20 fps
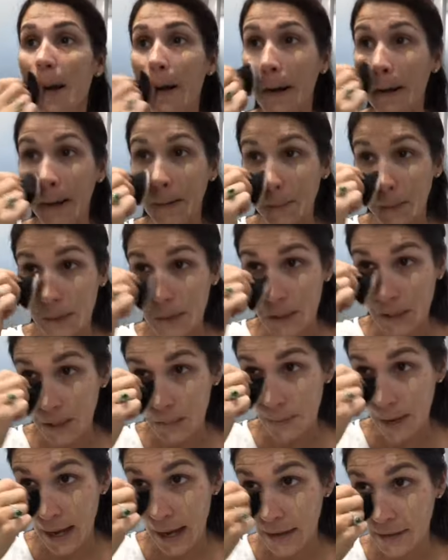And I'm just
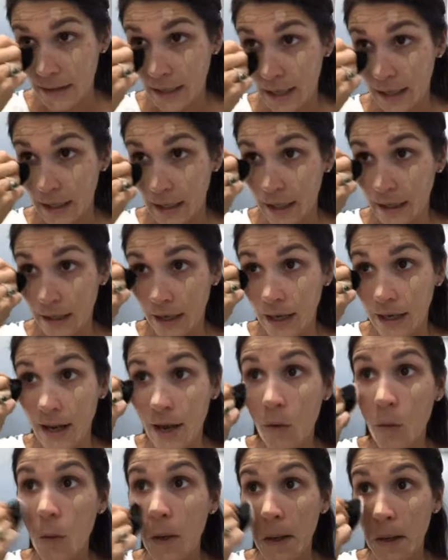gonna pat that in. And
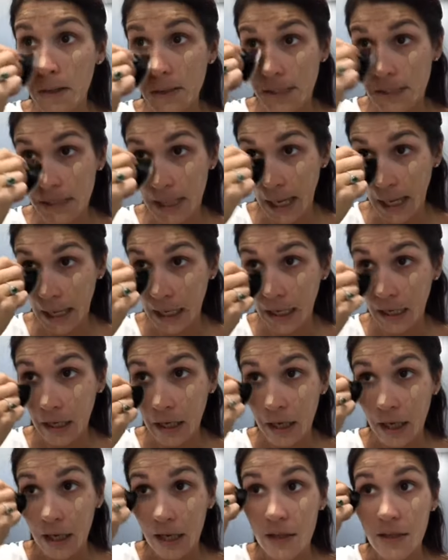I will say
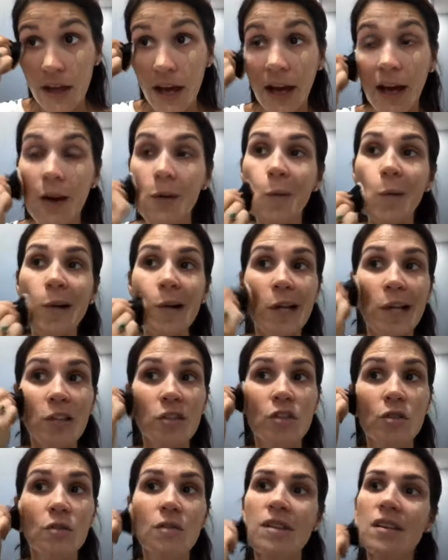that when I
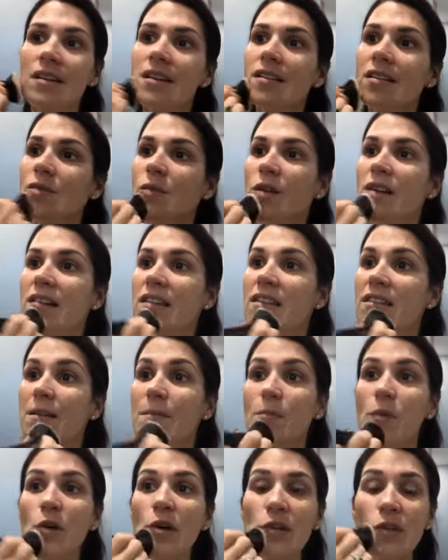do this with the
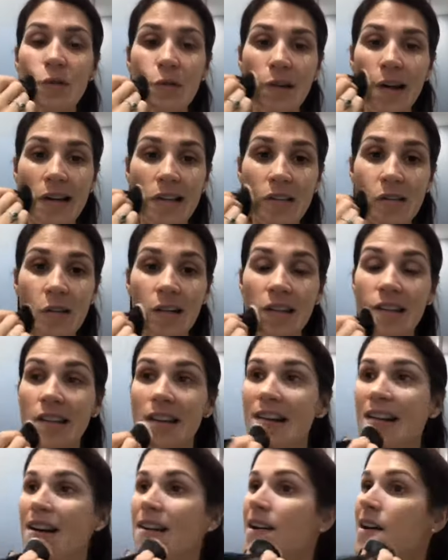moisturizer in
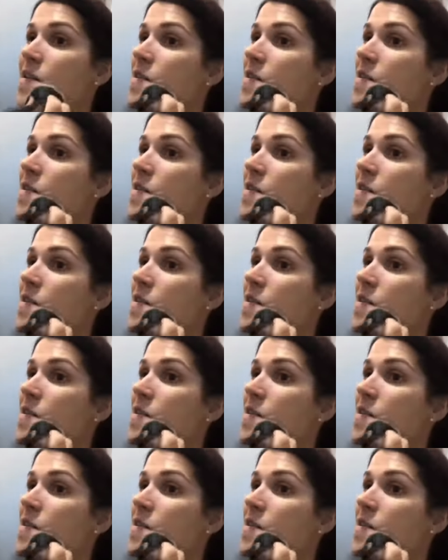there,